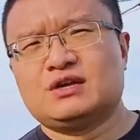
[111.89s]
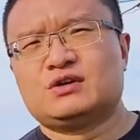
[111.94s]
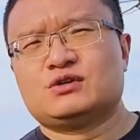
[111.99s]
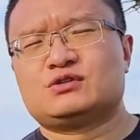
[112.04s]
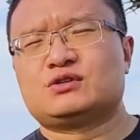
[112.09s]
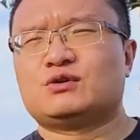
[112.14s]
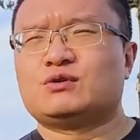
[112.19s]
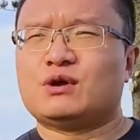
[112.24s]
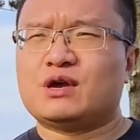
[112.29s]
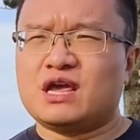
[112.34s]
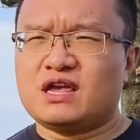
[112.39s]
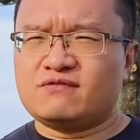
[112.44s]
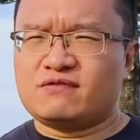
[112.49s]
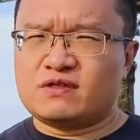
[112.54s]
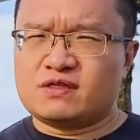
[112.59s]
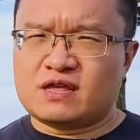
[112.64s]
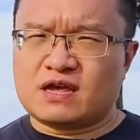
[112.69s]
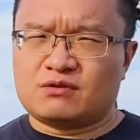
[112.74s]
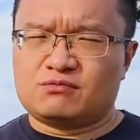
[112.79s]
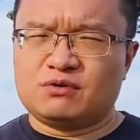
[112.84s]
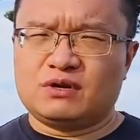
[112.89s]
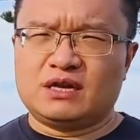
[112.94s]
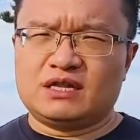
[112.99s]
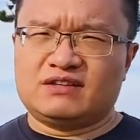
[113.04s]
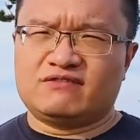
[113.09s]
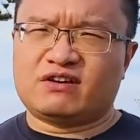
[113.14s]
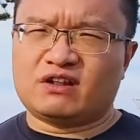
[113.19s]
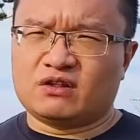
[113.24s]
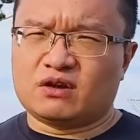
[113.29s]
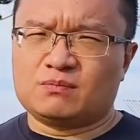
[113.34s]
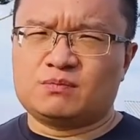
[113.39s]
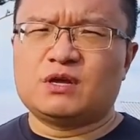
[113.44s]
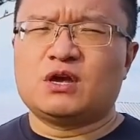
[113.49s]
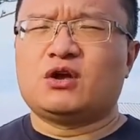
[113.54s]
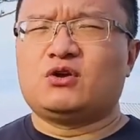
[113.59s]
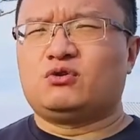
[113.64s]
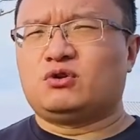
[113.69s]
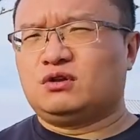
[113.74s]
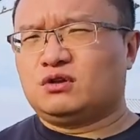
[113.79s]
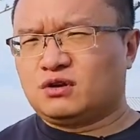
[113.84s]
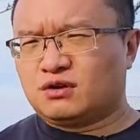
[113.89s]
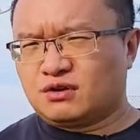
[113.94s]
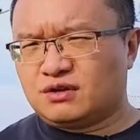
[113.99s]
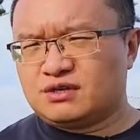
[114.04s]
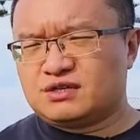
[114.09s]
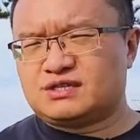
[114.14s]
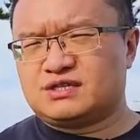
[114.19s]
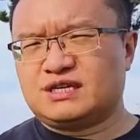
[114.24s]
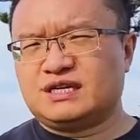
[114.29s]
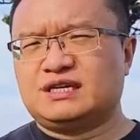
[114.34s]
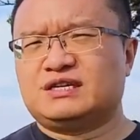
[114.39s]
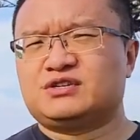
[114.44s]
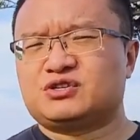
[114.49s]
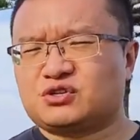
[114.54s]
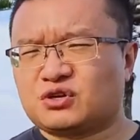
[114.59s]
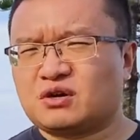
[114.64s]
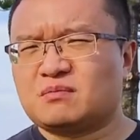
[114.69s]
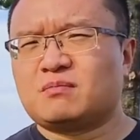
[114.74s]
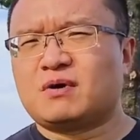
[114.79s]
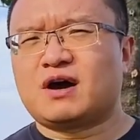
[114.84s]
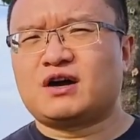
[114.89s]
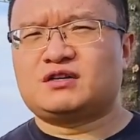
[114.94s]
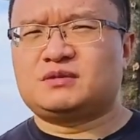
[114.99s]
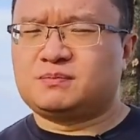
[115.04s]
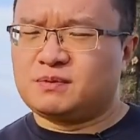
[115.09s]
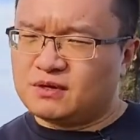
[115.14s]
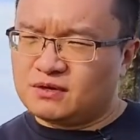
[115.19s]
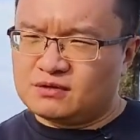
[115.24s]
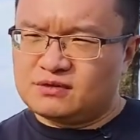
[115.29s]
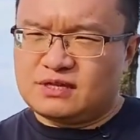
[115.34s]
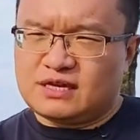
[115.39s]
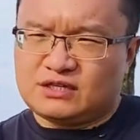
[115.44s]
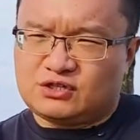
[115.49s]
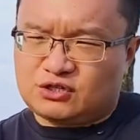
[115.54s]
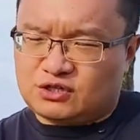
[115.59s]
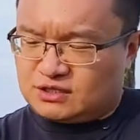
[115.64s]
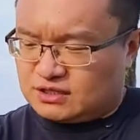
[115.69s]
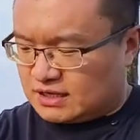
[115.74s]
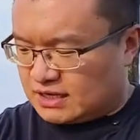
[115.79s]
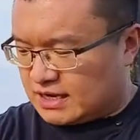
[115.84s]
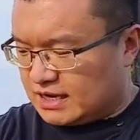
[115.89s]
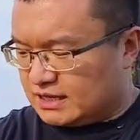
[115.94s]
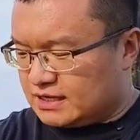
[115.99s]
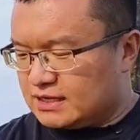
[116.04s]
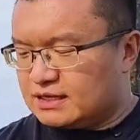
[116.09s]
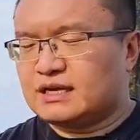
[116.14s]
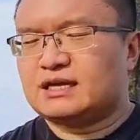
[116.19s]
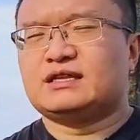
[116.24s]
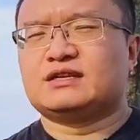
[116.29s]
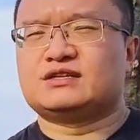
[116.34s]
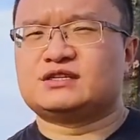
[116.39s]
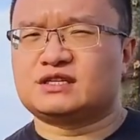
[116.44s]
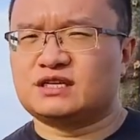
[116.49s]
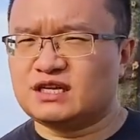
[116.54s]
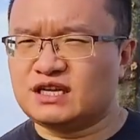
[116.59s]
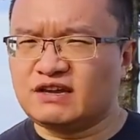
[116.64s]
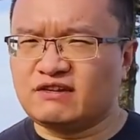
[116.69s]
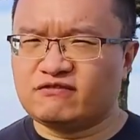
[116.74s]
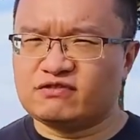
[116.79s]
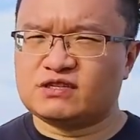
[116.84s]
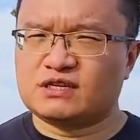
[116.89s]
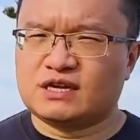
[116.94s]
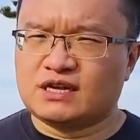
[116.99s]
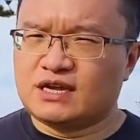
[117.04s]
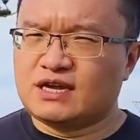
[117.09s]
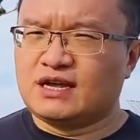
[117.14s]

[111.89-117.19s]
So even they're really developed, you're not going to see so much because they're just hidden in the sleeves.